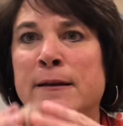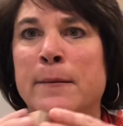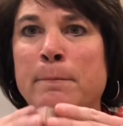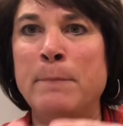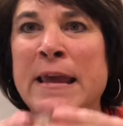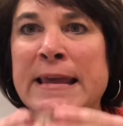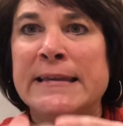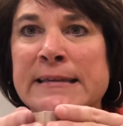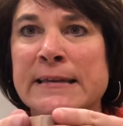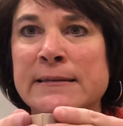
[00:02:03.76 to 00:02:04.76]

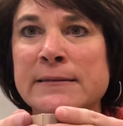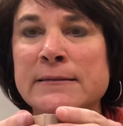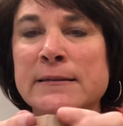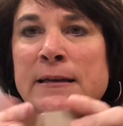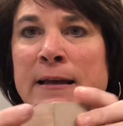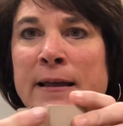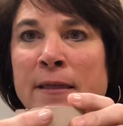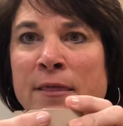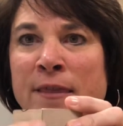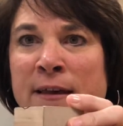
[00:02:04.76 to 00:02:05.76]
meet.
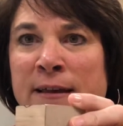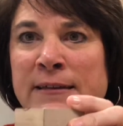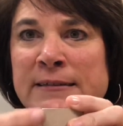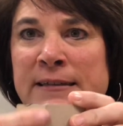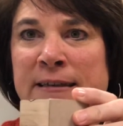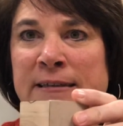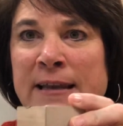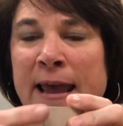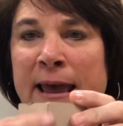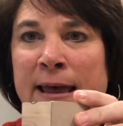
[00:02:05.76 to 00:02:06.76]
This is an
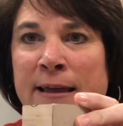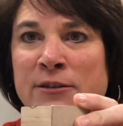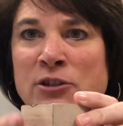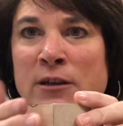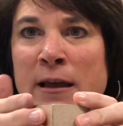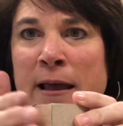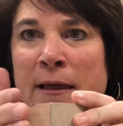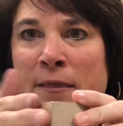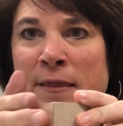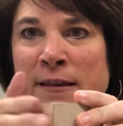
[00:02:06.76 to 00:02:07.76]
edge.
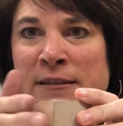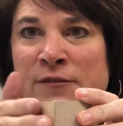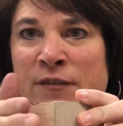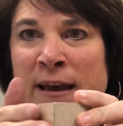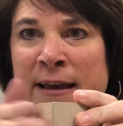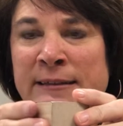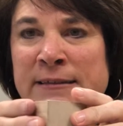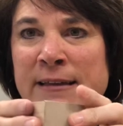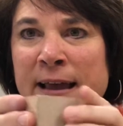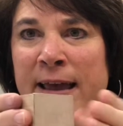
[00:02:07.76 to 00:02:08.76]
This face
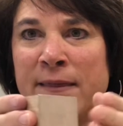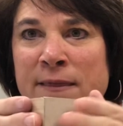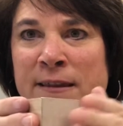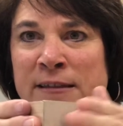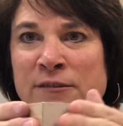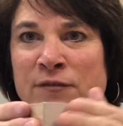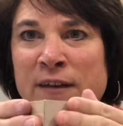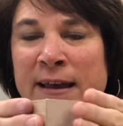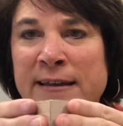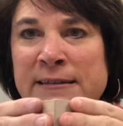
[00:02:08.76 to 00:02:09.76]
and this
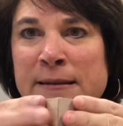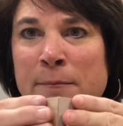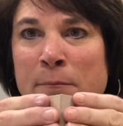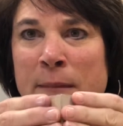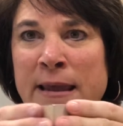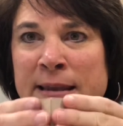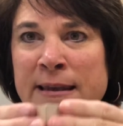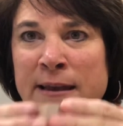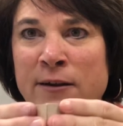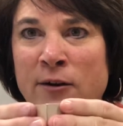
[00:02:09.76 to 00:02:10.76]
face meet
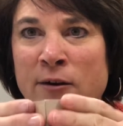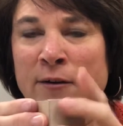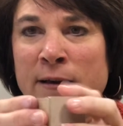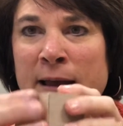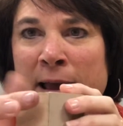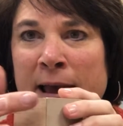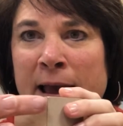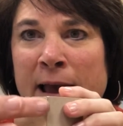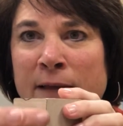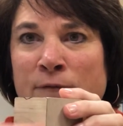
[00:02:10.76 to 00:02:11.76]
here
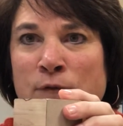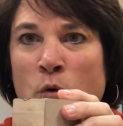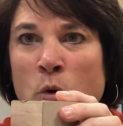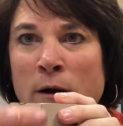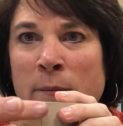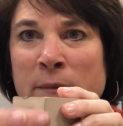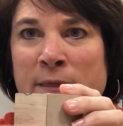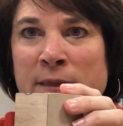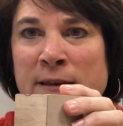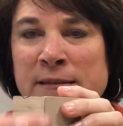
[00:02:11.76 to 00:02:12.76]
and form
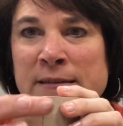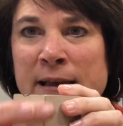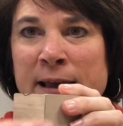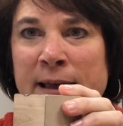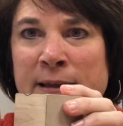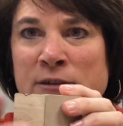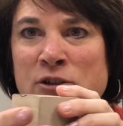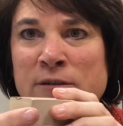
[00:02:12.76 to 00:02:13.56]
this edge.